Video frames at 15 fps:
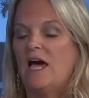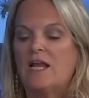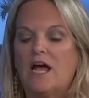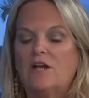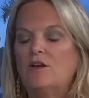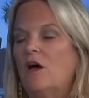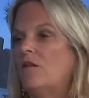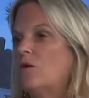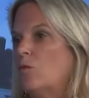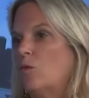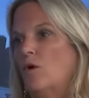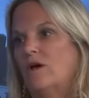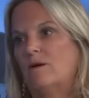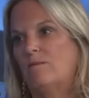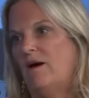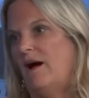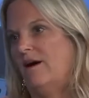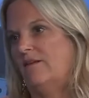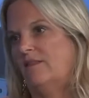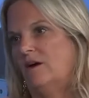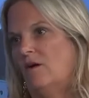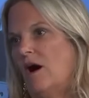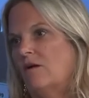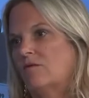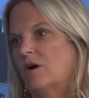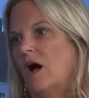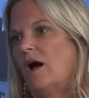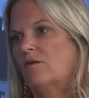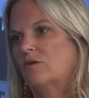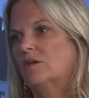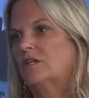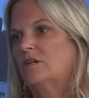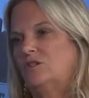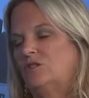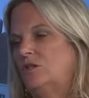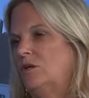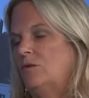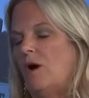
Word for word: And I know that we'll get back there. Yeah. I, I really do.